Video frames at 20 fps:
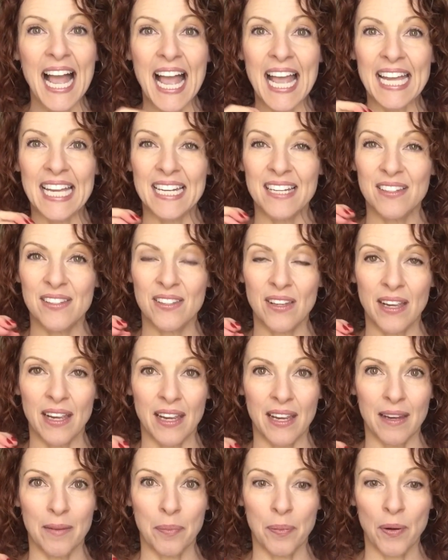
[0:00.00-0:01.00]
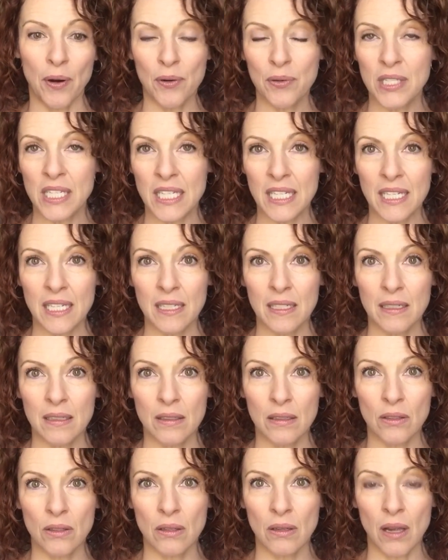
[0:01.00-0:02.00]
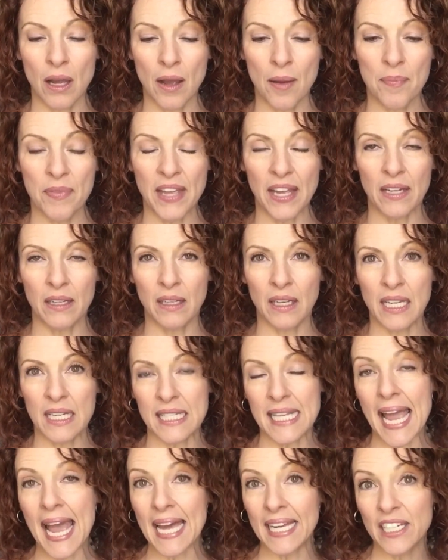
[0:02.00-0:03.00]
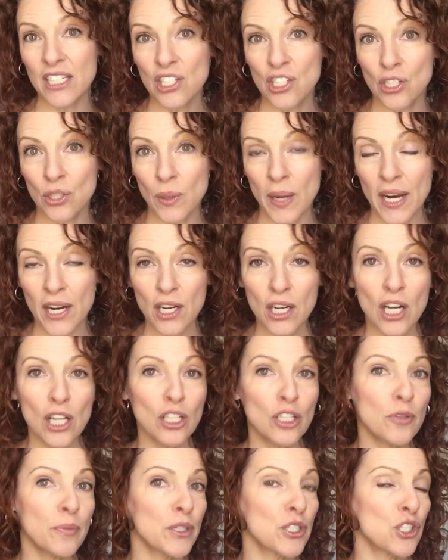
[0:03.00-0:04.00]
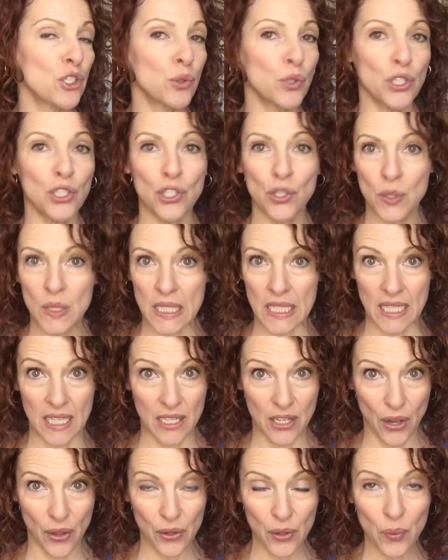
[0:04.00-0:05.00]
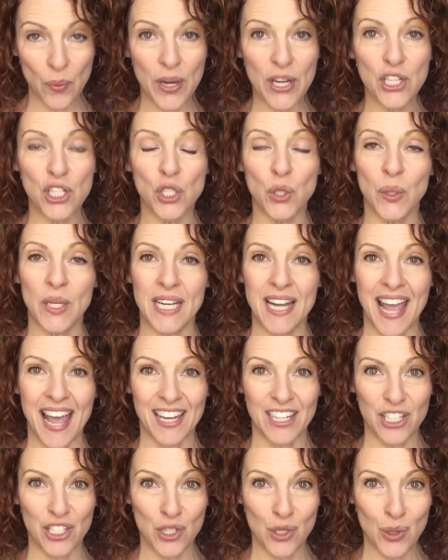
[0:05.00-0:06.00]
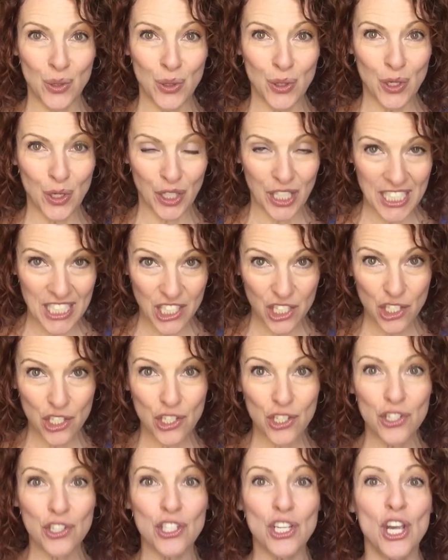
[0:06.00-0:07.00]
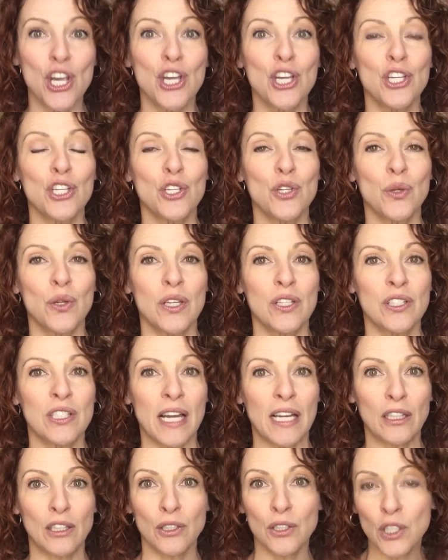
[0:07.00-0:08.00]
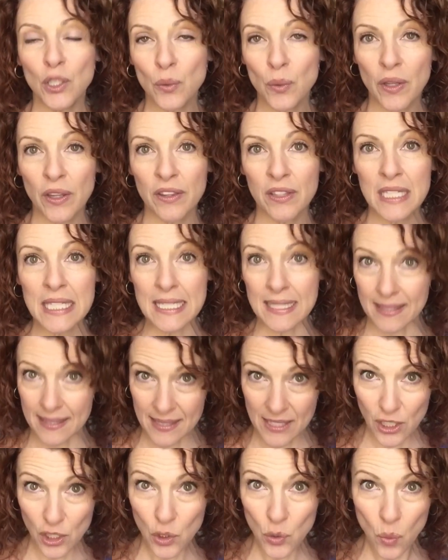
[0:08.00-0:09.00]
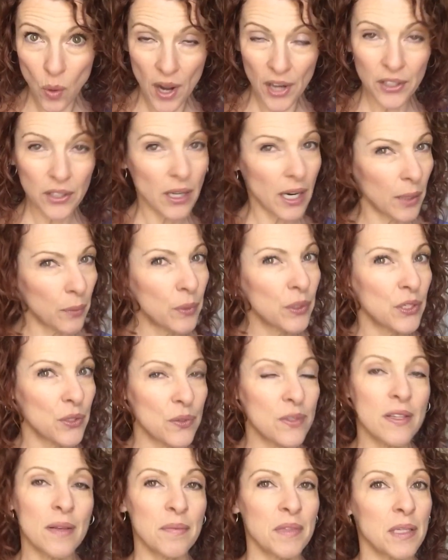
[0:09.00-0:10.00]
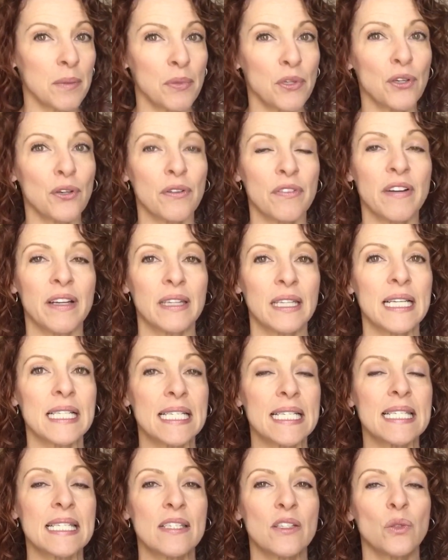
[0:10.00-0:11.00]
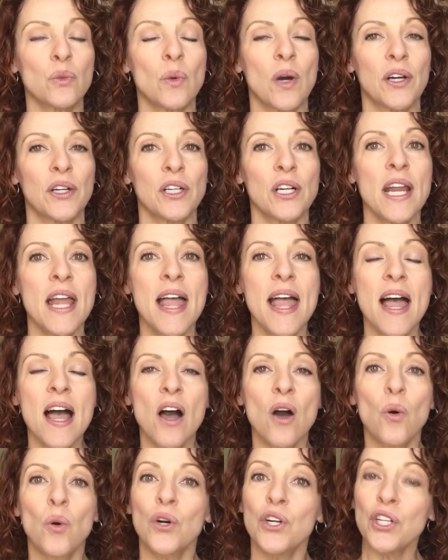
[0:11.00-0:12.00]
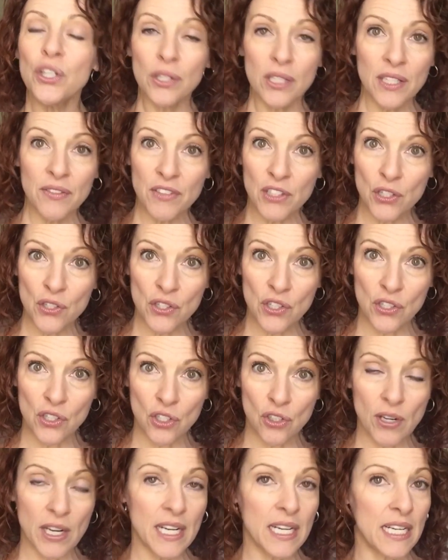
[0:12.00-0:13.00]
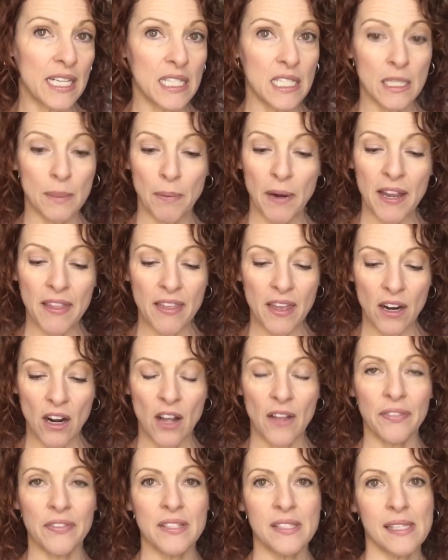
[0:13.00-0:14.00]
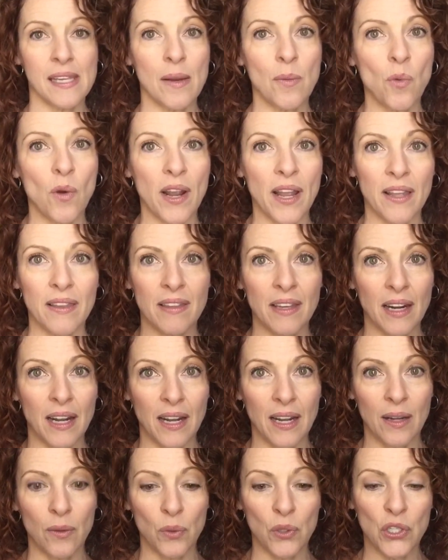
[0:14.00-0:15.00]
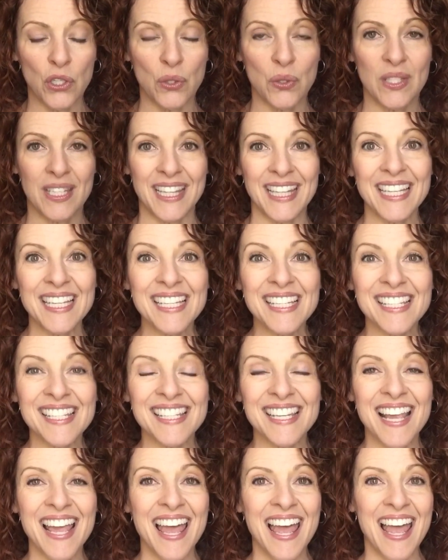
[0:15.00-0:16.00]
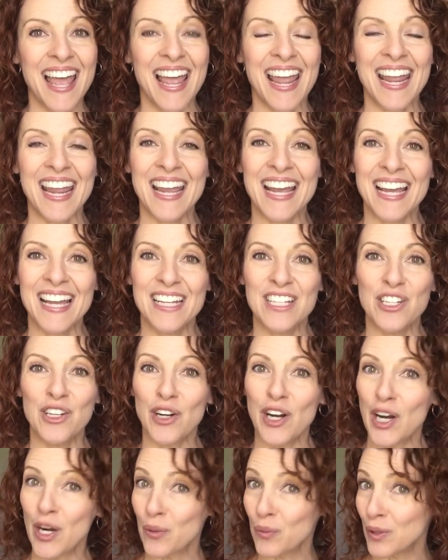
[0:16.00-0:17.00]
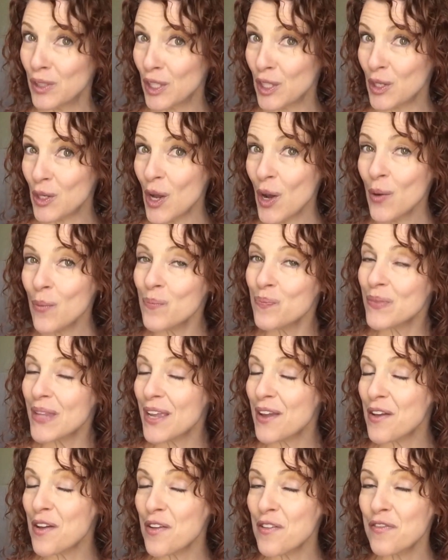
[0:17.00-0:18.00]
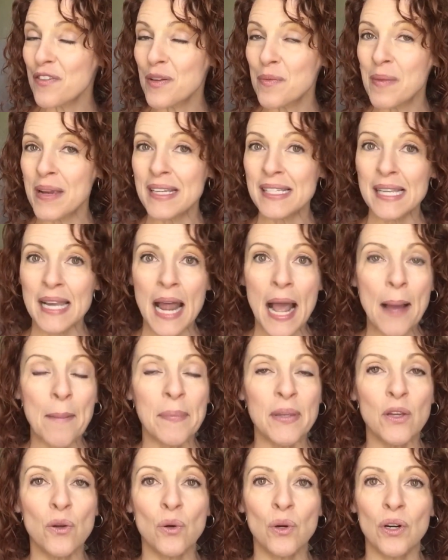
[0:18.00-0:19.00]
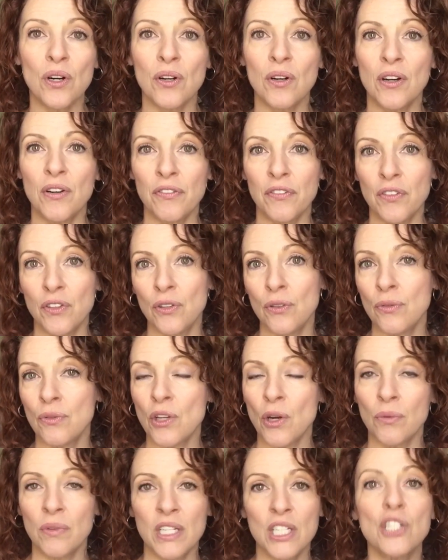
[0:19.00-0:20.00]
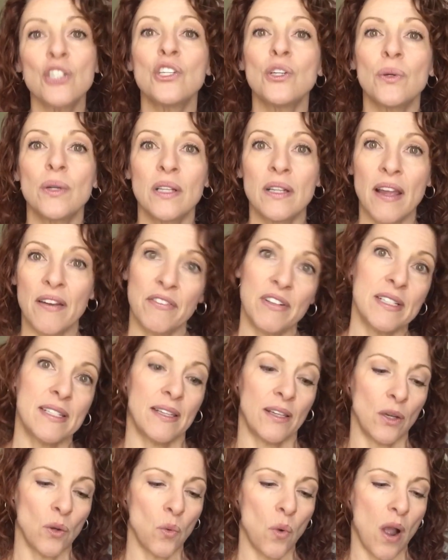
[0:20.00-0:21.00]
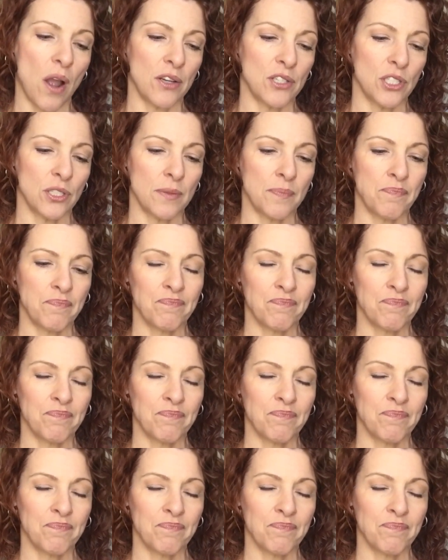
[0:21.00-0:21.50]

It is a protein that gets added to hair color, but you can use it in other ways. You can add it to your conditioners. You can dilute it with distilled water. I would use something purified like distilled water. Or you can even use it straight and spray that on the same way that I would use this. And your hair will let you know if it makes it happy or if you don't need to do it every single wash.